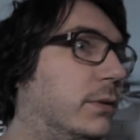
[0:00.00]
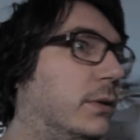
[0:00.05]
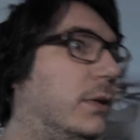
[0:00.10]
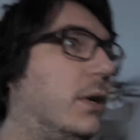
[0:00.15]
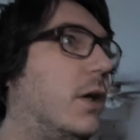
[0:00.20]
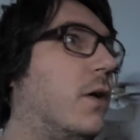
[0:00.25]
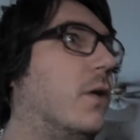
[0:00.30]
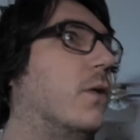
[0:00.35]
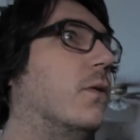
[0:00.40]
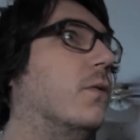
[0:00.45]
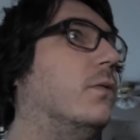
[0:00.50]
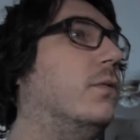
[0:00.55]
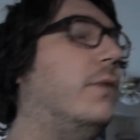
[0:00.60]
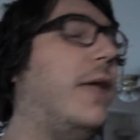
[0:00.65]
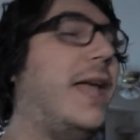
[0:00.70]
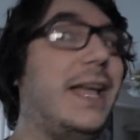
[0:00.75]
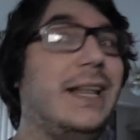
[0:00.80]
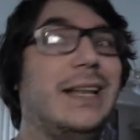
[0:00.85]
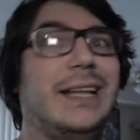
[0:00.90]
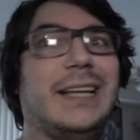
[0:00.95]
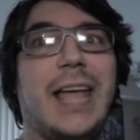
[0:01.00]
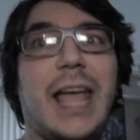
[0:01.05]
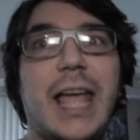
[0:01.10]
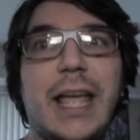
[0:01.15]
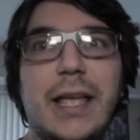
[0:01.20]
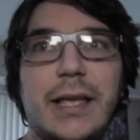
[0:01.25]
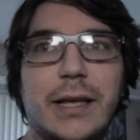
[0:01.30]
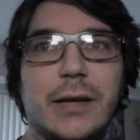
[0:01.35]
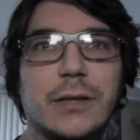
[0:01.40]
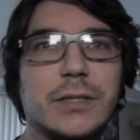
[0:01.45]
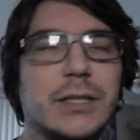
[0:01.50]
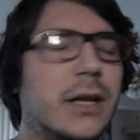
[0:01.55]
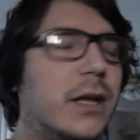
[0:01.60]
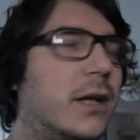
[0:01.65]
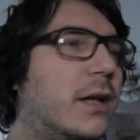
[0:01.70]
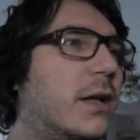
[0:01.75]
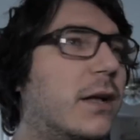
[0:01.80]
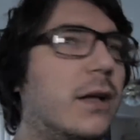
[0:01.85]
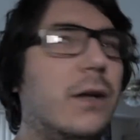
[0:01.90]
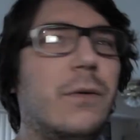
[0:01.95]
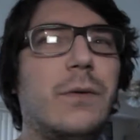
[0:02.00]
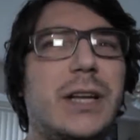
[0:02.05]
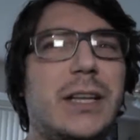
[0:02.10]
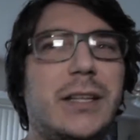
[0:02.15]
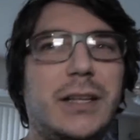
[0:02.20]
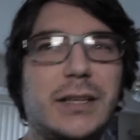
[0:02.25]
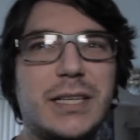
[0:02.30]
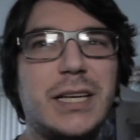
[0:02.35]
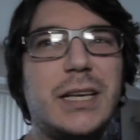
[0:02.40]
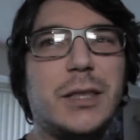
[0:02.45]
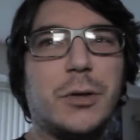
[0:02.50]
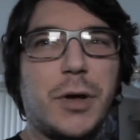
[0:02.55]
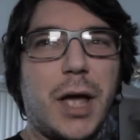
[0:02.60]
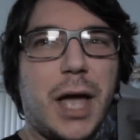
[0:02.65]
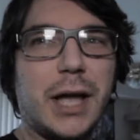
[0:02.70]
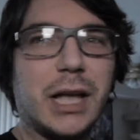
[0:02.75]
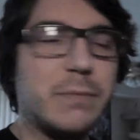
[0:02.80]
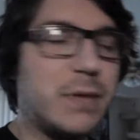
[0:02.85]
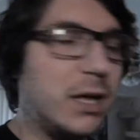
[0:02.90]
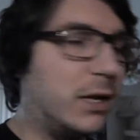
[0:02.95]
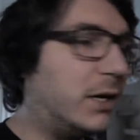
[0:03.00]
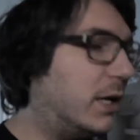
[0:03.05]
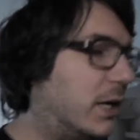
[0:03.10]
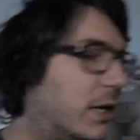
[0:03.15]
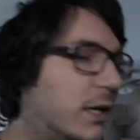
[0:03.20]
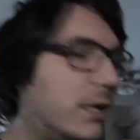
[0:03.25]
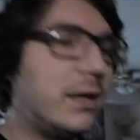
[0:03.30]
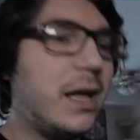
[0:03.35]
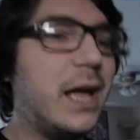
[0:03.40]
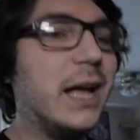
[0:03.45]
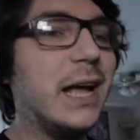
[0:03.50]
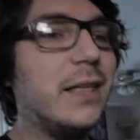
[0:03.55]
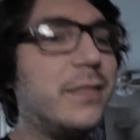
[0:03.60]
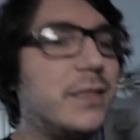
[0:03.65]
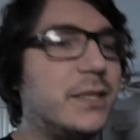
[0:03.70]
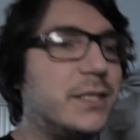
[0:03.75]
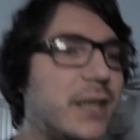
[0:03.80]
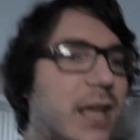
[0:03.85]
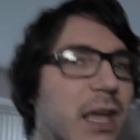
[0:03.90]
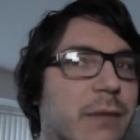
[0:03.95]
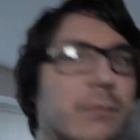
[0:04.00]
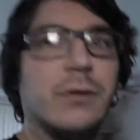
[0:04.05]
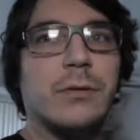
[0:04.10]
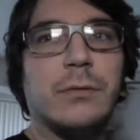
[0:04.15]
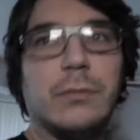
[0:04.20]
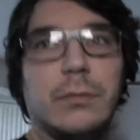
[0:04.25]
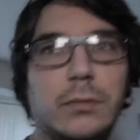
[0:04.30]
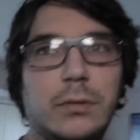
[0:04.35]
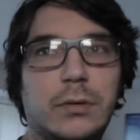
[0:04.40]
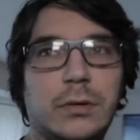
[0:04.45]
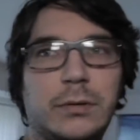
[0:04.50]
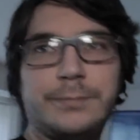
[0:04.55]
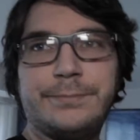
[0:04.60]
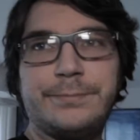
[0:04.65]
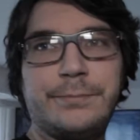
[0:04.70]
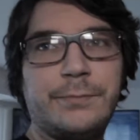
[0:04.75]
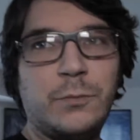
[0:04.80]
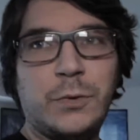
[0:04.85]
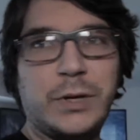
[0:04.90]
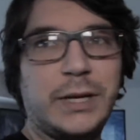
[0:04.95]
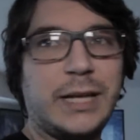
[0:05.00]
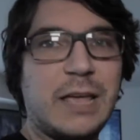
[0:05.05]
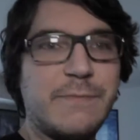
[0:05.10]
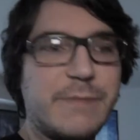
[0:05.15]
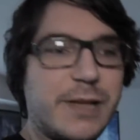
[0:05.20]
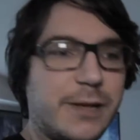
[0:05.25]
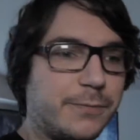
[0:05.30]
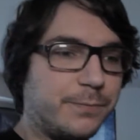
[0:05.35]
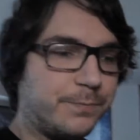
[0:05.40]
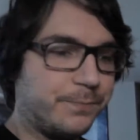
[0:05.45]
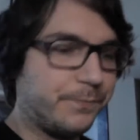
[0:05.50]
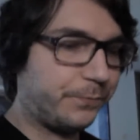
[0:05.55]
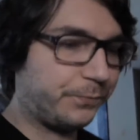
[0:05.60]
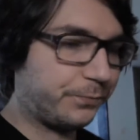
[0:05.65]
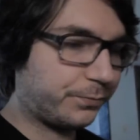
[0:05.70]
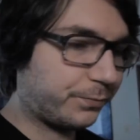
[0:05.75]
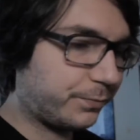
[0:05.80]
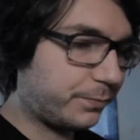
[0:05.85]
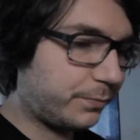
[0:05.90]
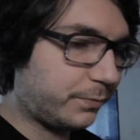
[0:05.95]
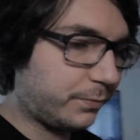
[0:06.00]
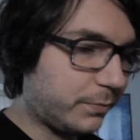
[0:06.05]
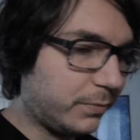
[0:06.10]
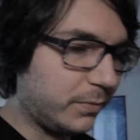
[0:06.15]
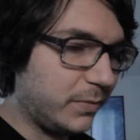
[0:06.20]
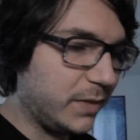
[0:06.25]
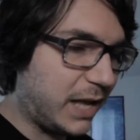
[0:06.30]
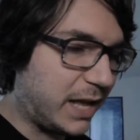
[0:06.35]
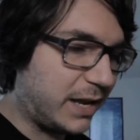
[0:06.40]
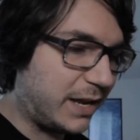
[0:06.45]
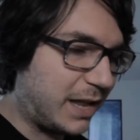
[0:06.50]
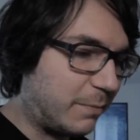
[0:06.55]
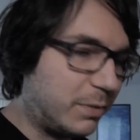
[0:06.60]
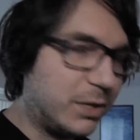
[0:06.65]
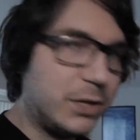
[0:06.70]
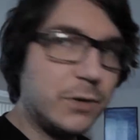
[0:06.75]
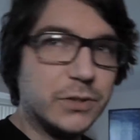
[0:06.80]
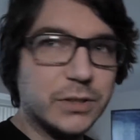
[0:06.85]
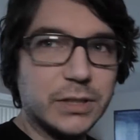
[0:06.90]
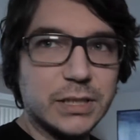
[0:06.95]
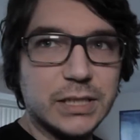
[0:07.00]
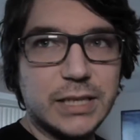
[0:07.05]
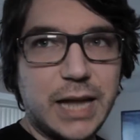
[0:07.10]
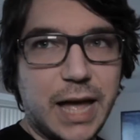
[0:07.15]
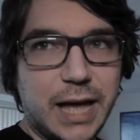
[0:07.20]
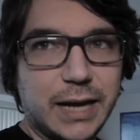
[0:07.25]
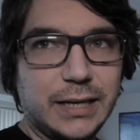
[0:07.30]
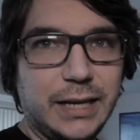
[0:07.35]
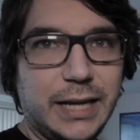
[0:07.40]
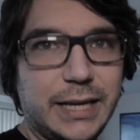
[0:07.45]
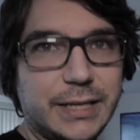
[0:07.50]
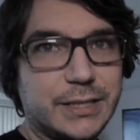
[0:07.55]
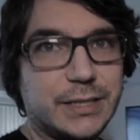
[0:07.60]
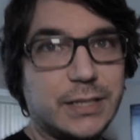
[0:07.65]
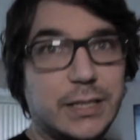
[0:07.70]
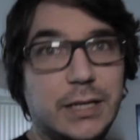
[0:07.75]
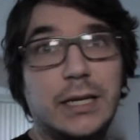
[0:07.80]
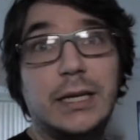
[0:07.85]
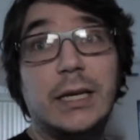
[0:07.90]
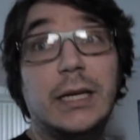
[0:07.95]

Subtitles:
No, 8 years. When did the T3i come out? I got this camera when it came out, and I've been using the stock lens